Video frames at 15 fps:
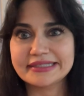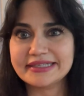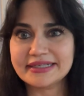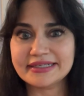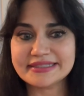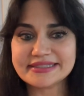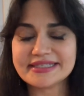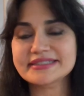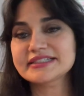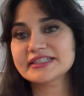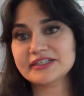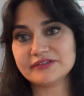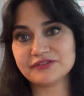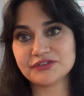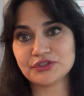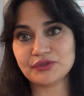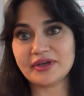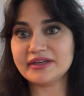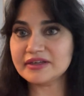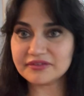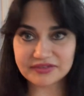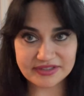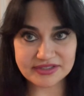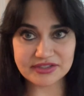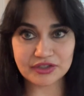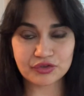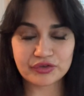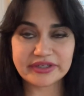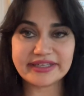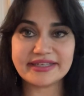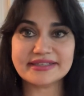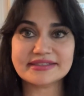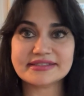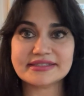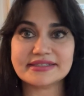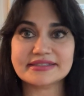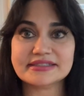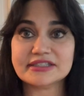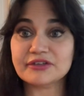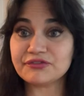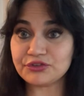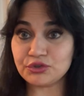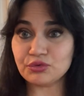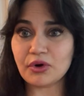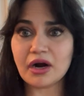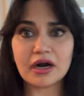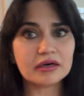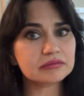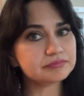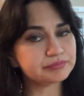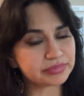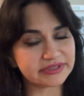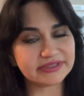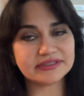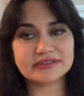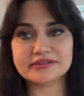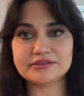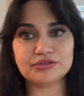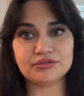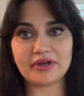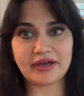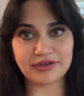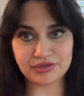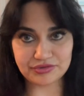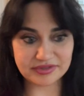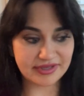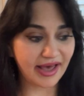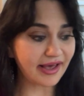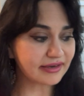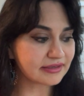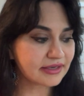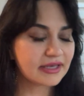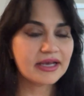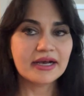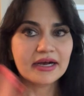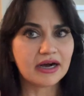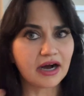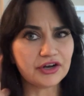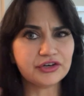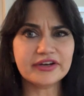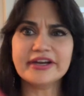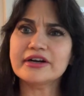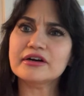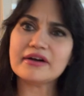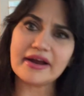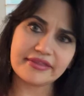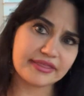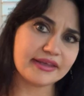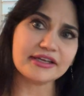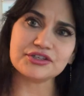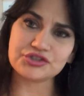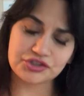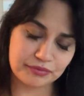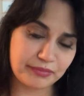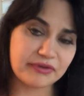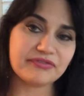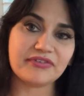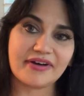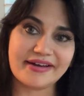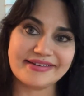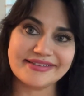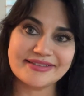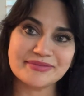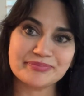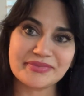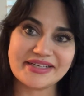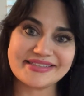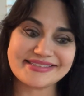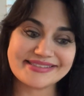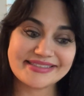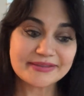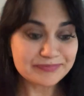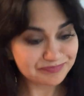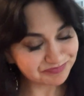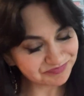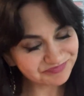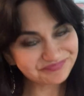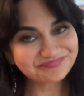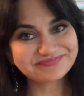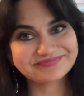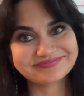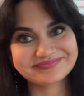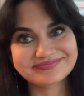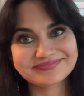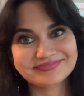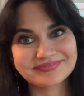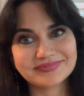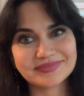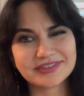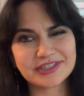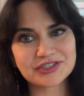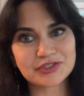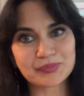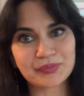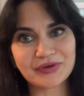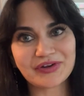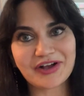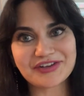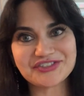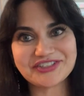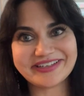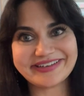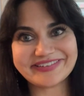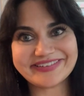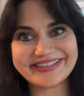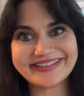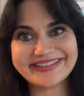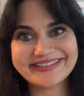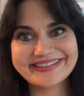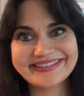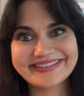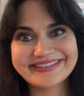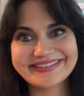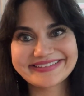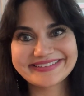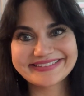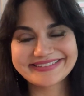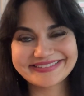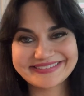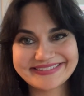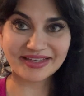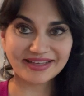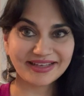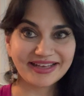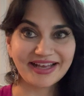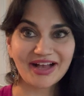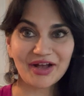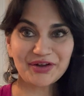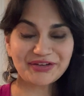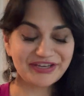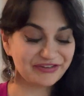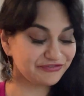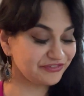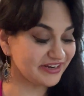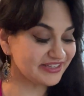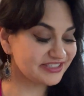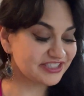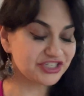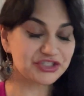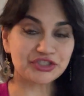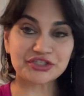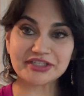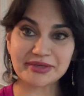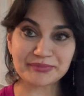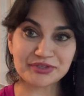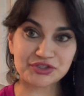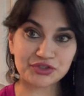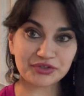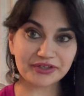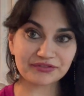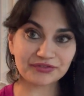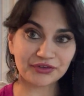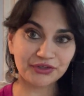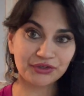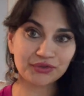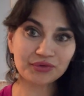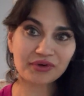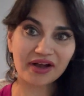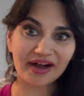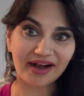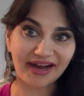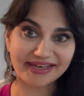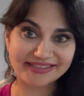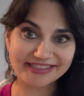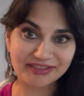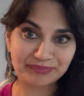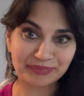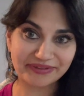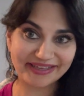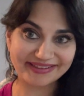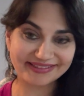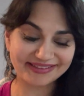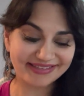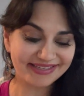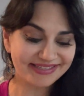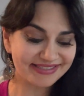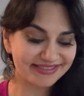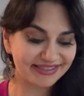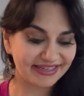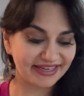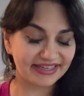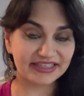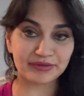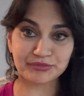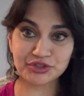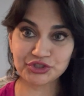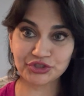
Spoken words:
sensitive to any of these ingredients. If you are, please do not use that. On your hair, I think it should be fine, but just a precautionary. Okay, friends, just to demonstrate for you, I did blend this, and let me show